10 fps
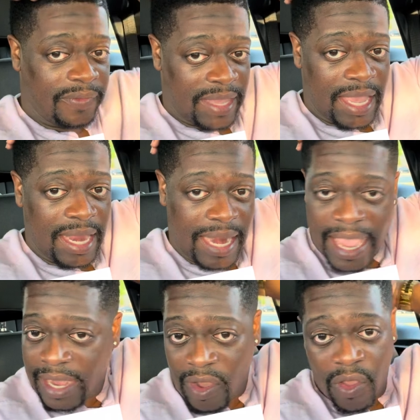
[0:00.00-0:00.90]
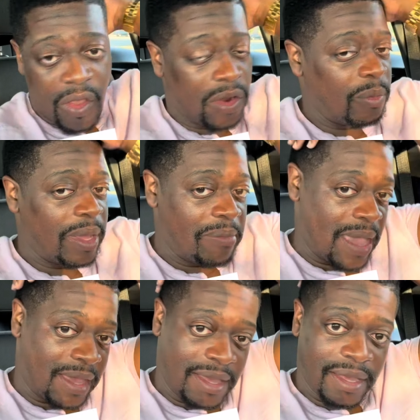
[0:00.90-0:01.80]
Hairline all the way
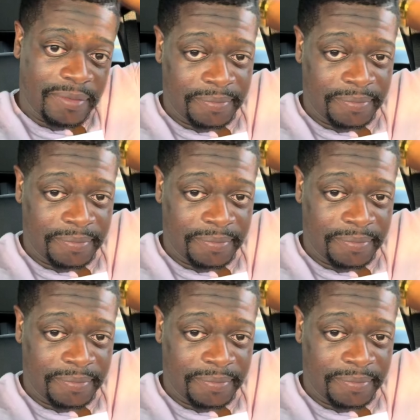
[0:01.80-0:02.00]
back here.